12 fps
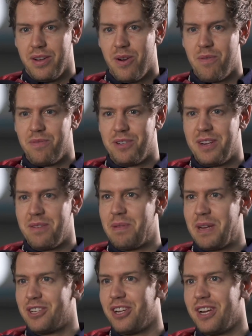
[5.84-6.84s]
Obviously,
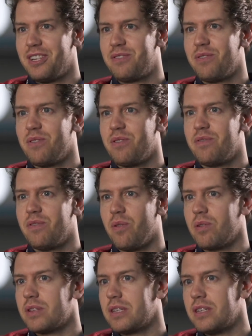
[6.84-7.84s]
big change for
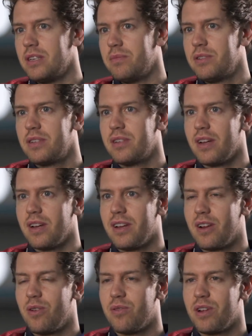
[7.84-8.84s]
all the teams,
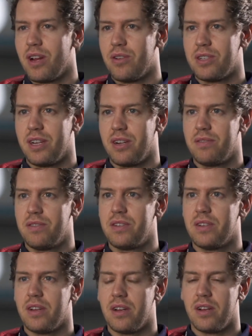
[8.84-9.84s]
including
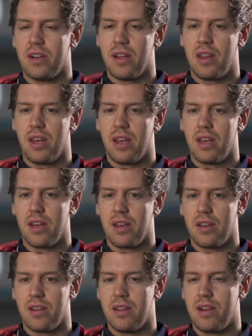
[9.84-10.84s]
ourselves. I think
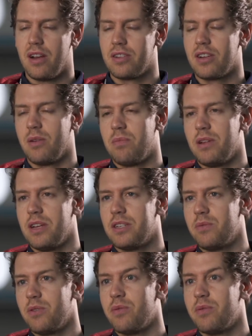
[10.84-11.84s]
the last couple of
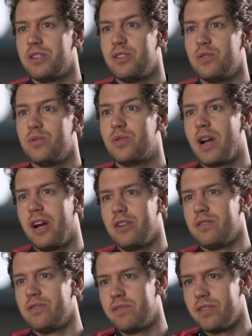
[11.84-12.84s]
years we always knew
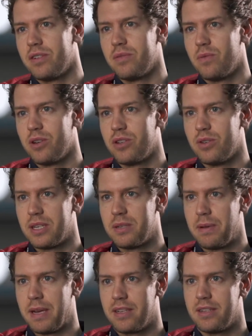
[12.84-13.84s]
kind of what to
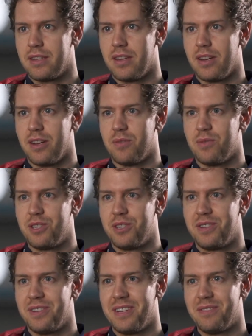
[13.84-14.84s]
expect,
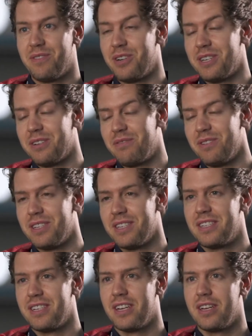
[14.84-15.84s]
which is very different
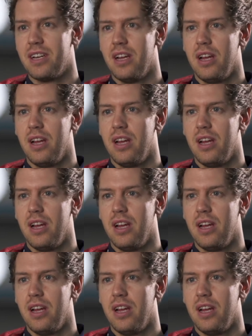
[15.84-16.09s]
this year.